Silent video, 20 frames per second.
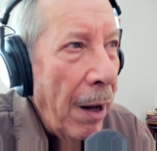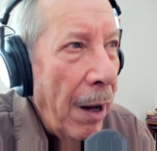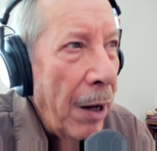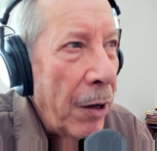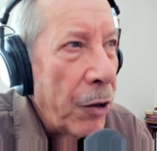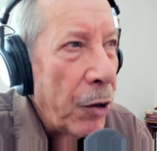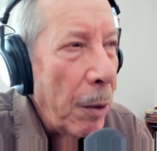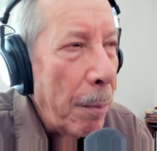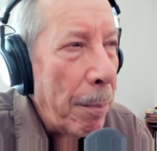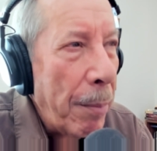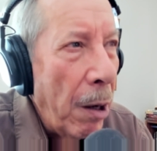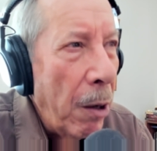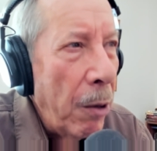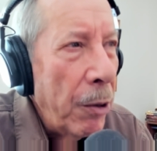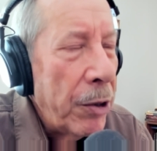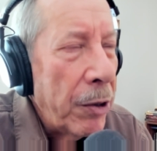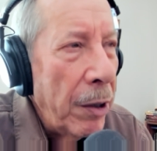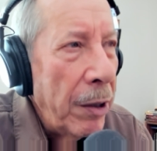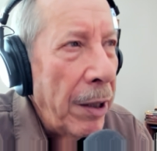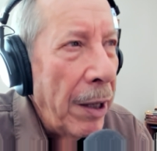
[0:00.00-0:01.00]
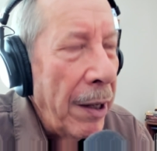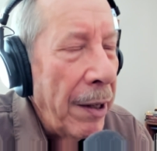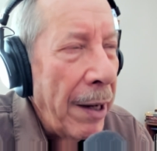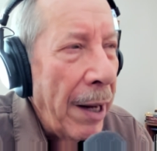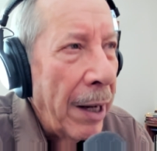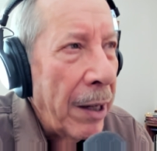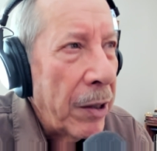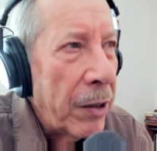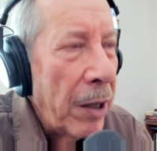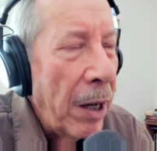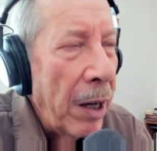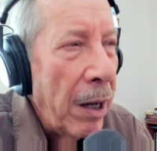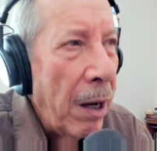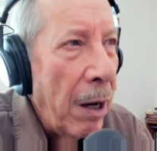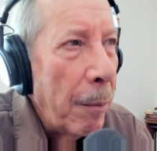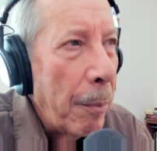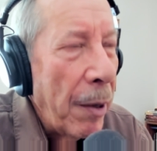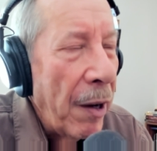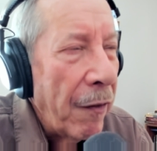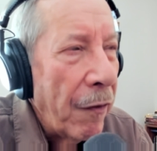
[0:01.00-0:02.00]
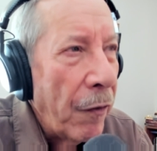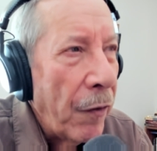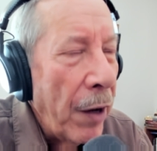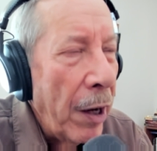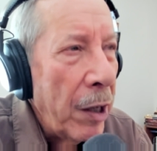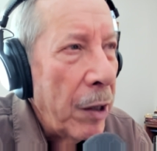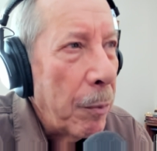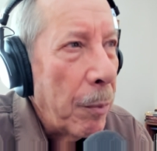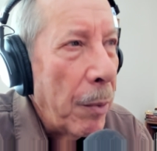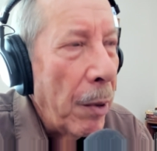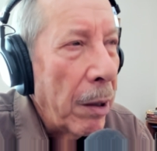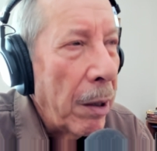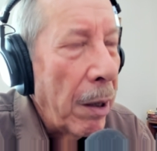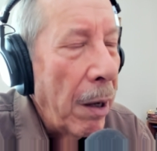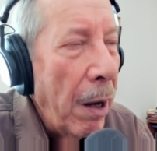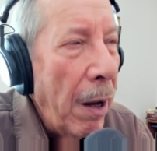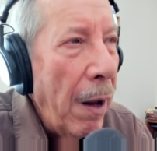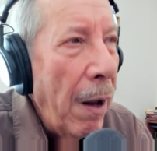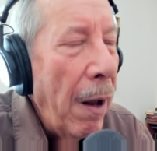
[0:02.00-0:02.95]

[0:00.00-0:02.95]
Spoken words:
And she posted the next day on Facebook